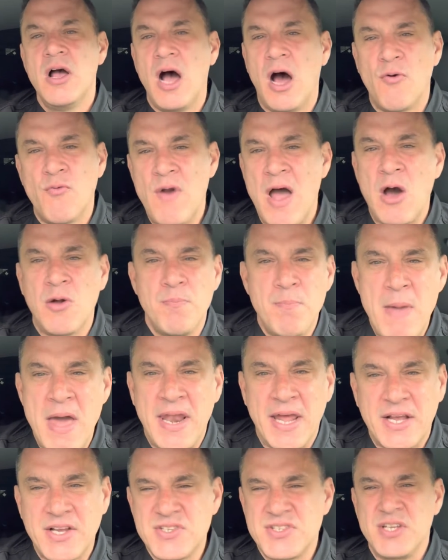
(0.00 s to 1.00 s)
around
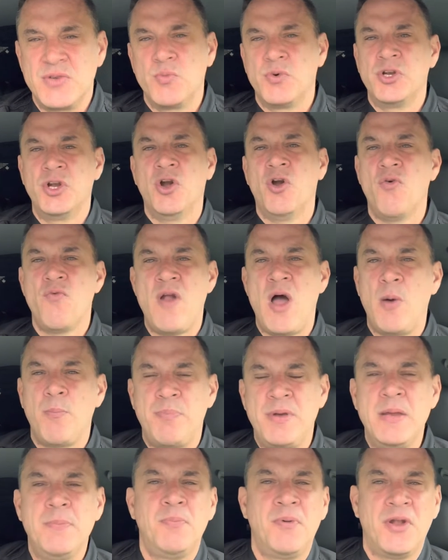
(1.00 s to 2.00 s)
medics and when you're around
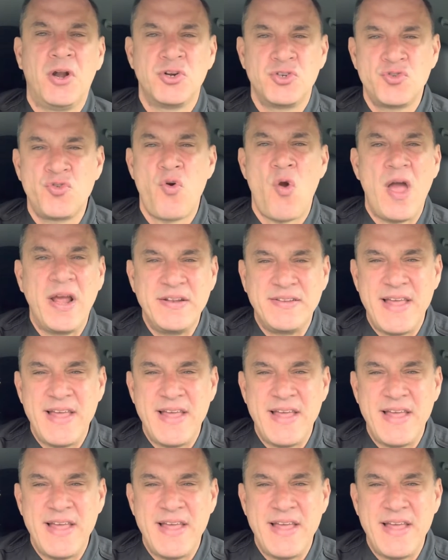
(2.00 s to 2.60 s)
people that are trying